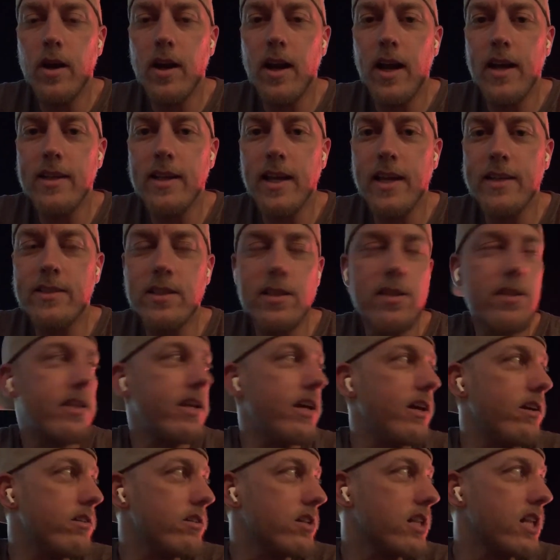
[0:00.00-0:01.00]
I like to
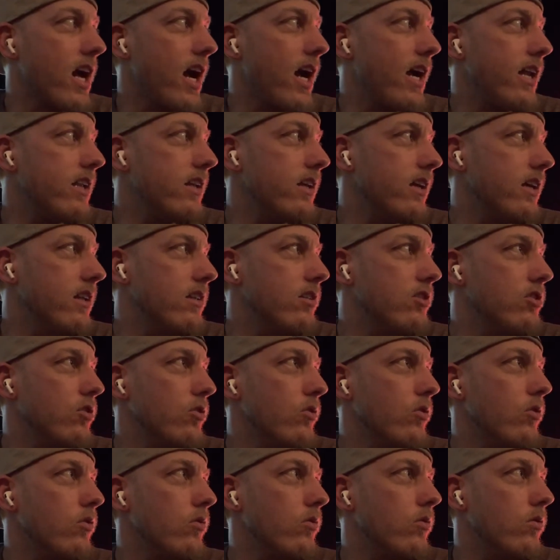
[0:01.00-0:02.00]
stay outside and
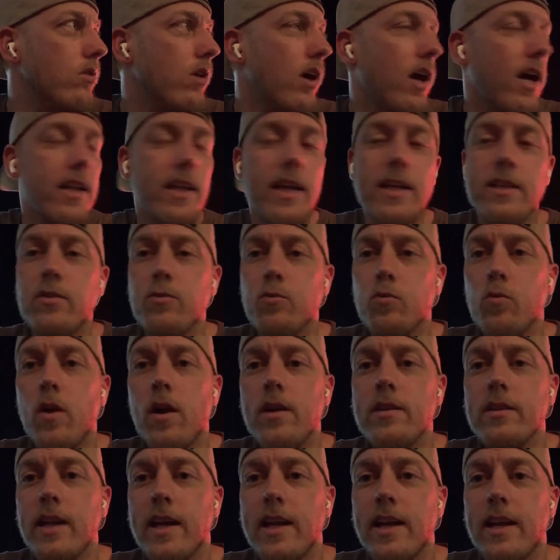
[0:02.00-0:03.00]
I like to
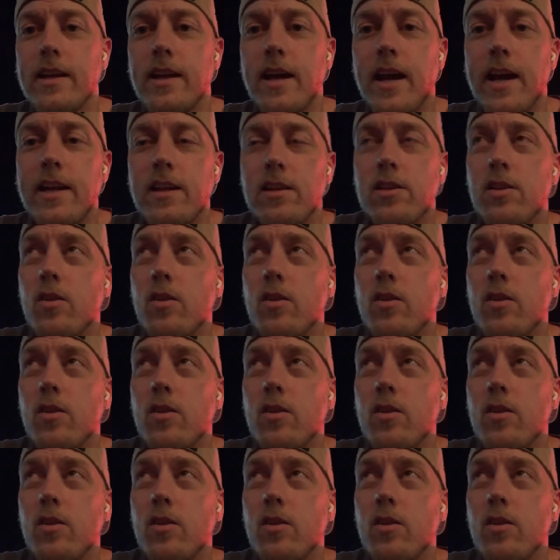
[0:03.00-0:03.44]
run late at night.